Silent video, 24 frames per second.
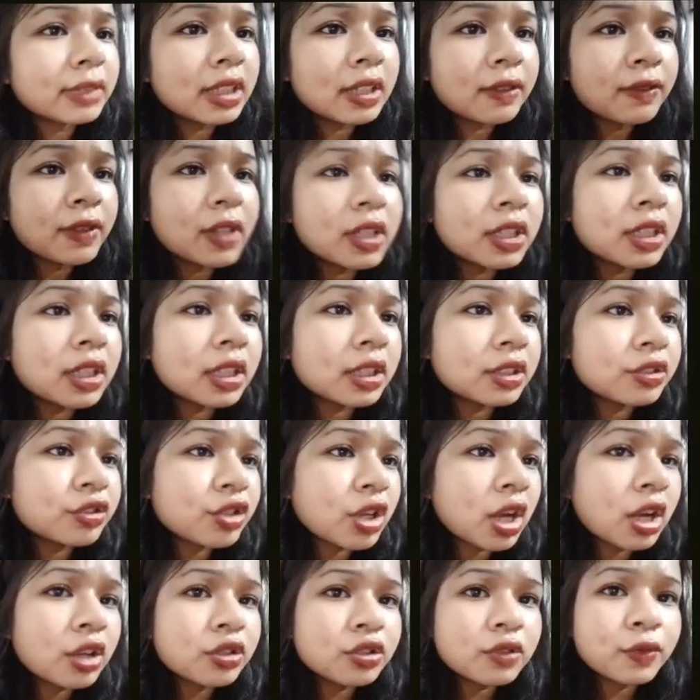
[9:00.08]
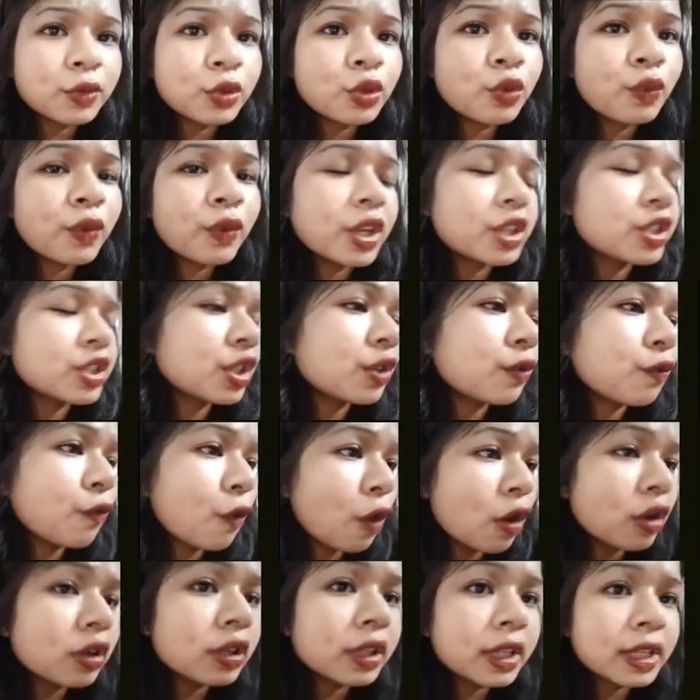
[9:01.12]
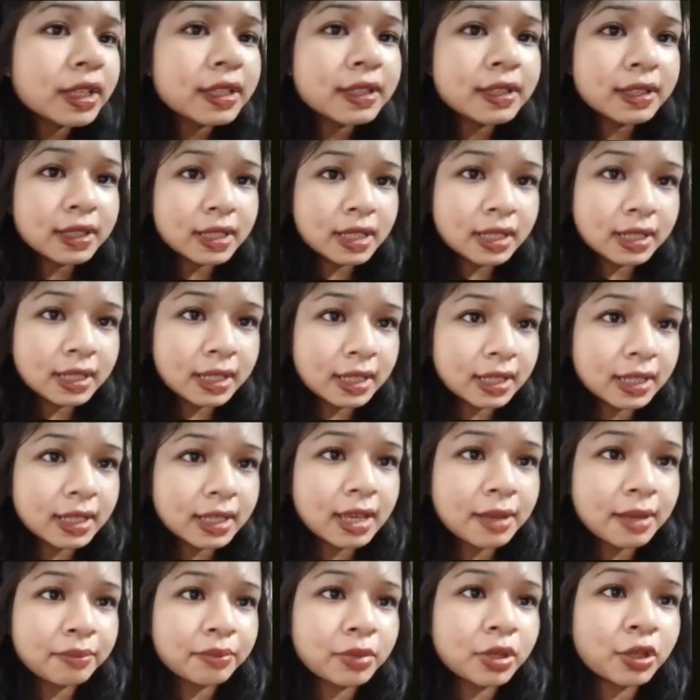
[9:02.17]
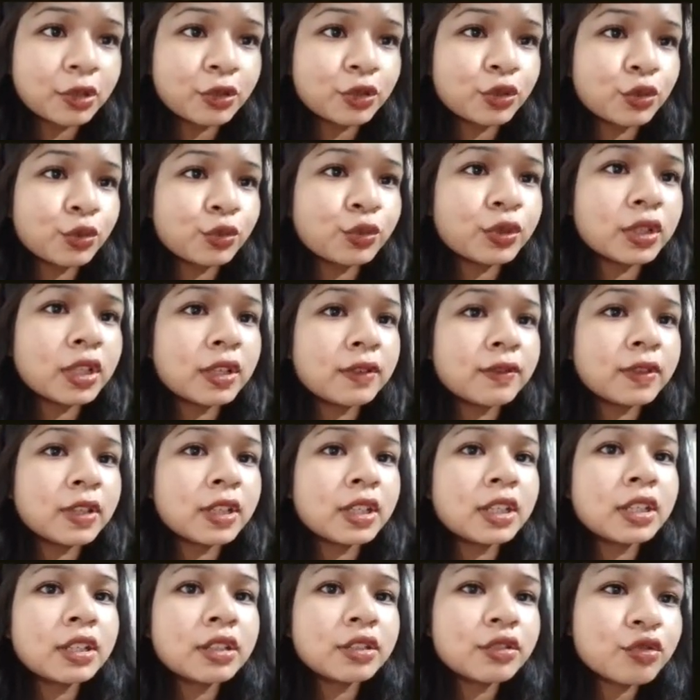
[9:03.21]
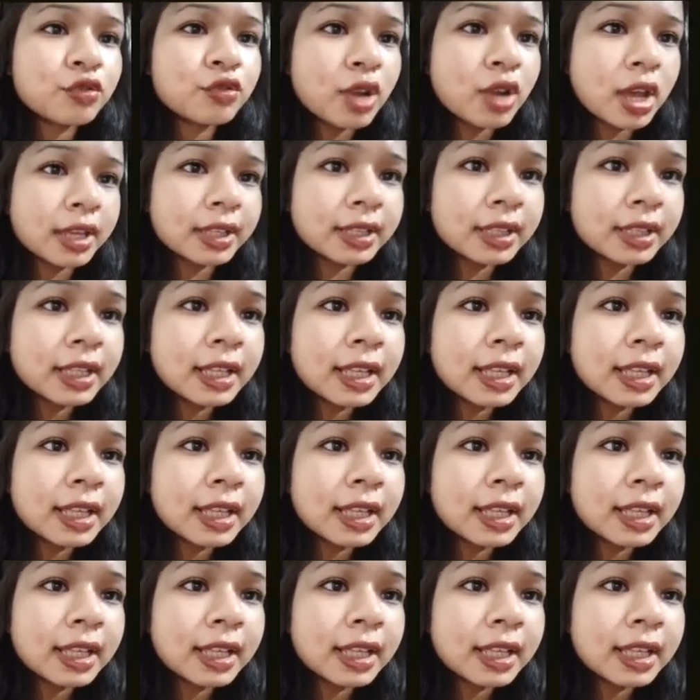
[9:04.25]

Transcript: were in the charge of waging war against the King Emperor. So they were in trial.